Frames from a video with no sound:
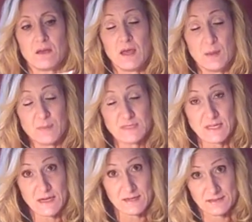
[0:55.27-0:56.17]

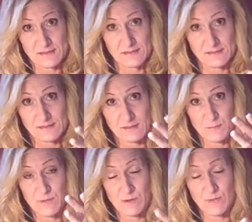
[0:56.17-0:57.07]
hepatitis is
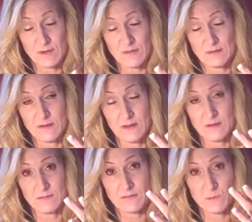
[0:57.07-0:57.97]
our big one,
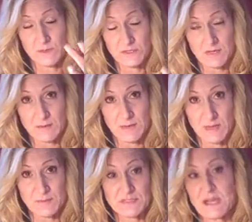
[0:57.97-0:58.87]
so we're going to talk about
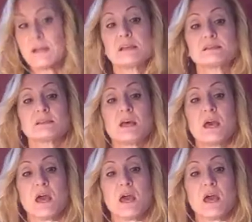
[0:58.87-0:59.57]
hepatitis,